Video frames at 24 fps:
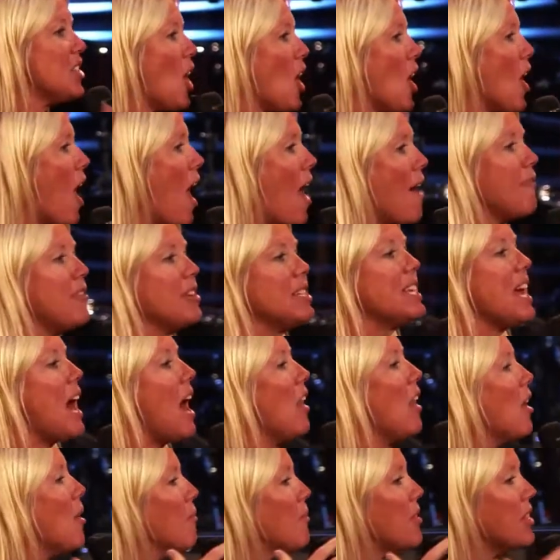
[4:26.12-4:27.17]
to start off and
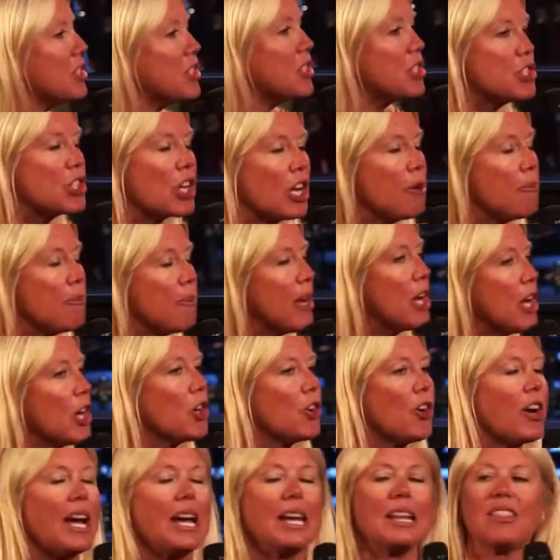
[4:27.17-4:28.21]
tell them, "This is going to be
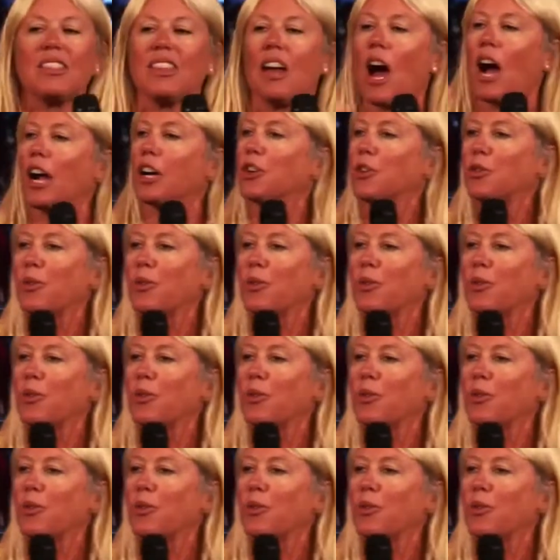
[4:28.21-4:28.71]
a